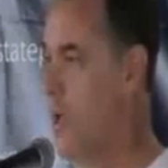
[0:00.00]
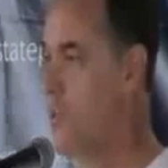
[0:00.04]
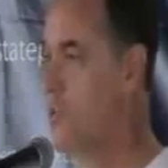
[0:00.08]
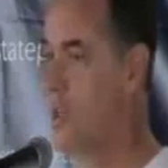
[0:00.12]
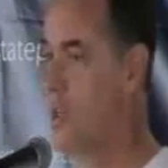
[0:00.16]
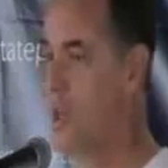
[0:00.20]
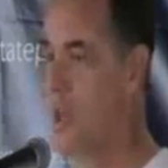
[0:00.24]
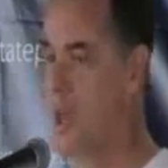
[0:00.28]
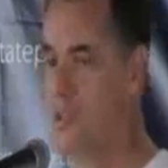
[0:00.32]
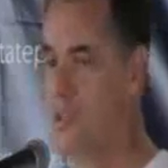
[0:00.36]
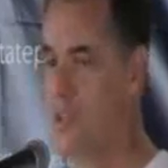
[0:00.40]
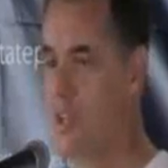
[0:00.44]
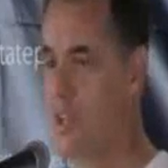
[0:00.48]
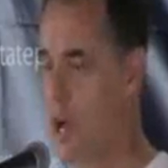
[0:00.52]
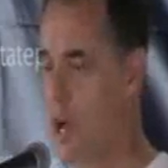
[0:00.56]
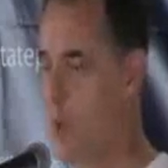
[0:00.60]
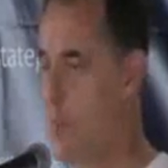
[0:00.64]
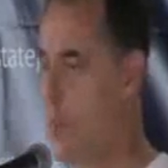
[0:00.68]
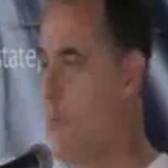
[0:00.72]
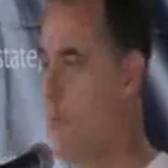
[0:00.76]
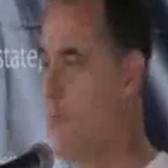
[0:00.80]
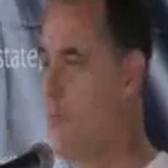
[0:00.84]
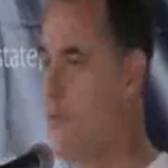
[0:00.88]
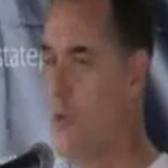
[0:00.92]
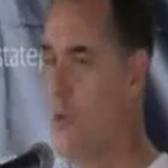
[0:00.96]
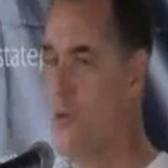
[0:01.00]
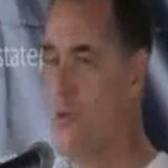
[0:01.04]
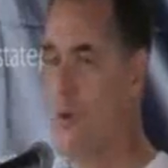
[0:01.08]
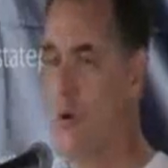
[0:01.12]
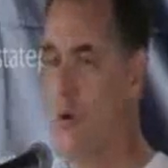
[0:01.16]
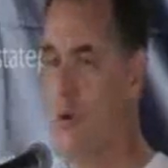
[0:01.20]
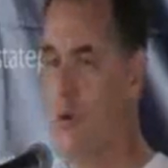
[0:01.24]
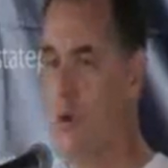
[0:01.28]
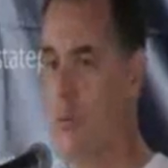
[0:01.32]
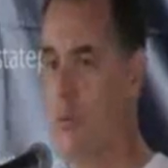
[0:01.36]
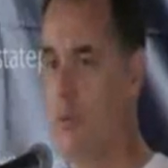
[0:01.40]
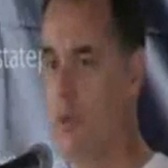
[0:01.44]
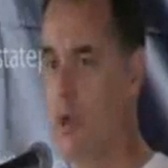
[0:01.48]
Has it come up for a
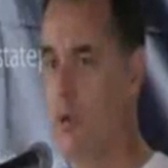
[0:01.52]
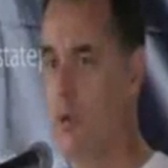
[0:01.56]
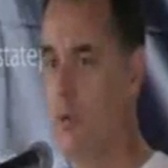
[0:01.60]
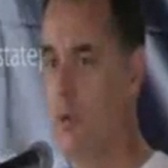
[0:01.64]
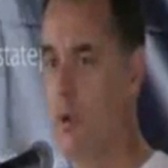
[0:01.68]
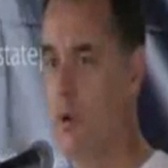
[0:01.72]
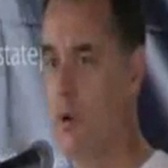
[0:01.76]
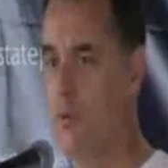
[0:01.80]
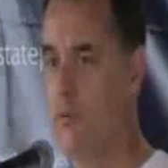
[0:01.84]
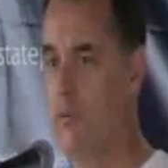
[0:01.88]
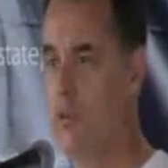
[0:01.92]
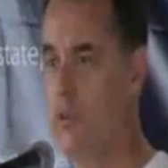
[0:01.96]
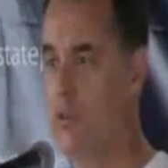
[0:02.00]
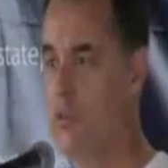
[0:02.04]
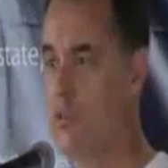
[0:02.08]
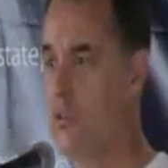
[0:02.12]
vote? I'm not aware of